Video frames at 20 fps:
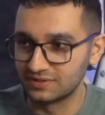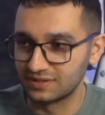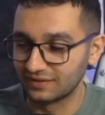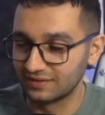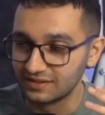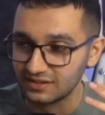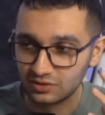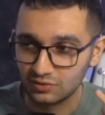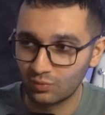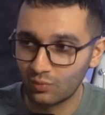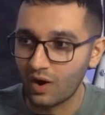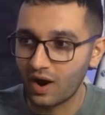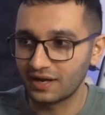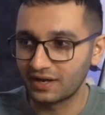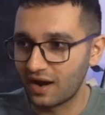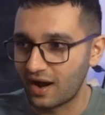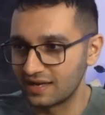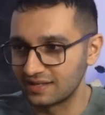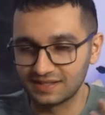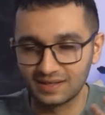And this is why,
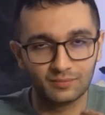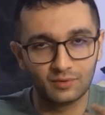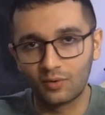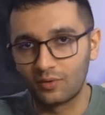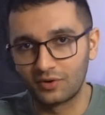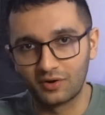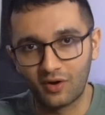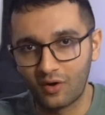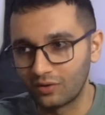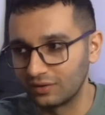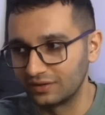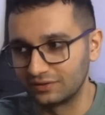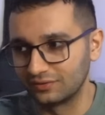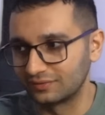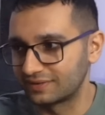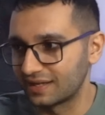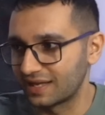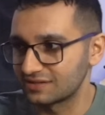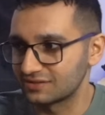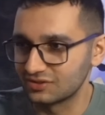guys, I'm going all into
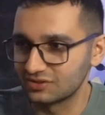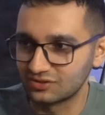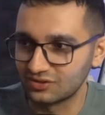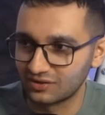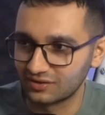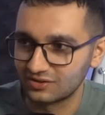Tesla stock.